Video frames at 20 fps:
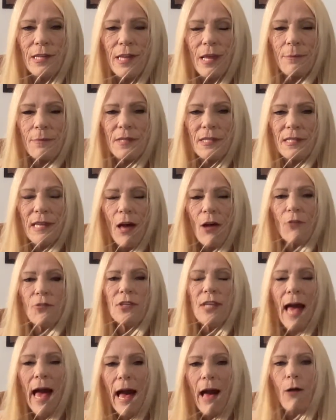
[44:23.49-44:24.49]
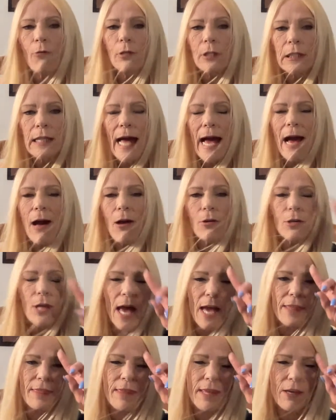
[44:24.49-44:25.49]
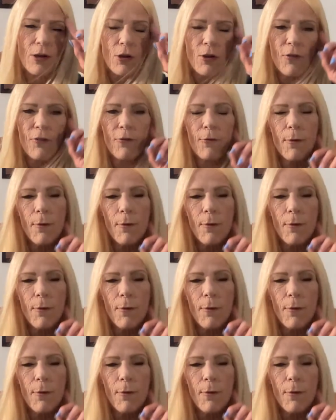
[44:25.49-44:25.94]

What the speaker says: themselves out loud, I think are